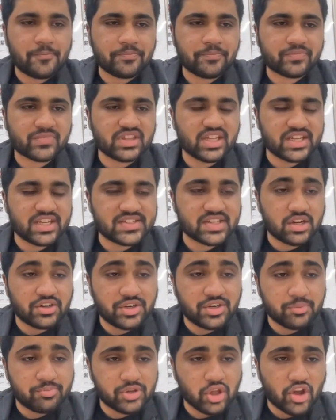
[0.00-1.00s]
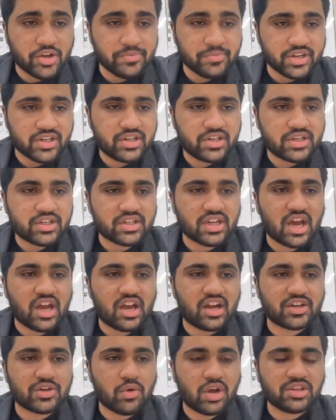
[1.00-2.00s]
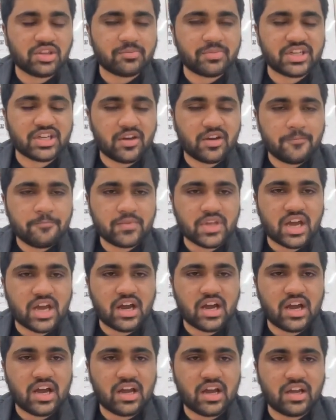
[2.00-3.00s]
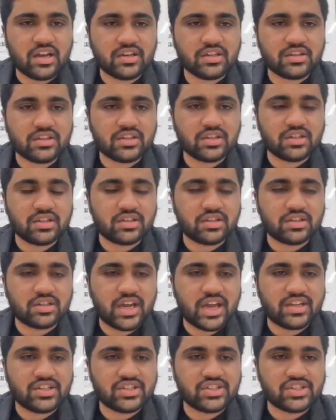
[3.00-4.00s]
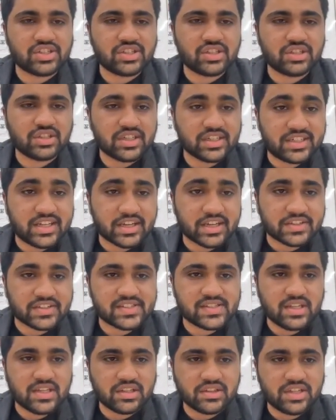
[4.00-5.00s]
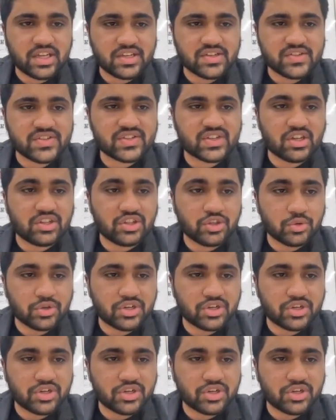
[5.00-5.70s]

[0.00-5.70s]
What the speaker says: There's a deployment at 1 p.m. and the engine detects that there's a new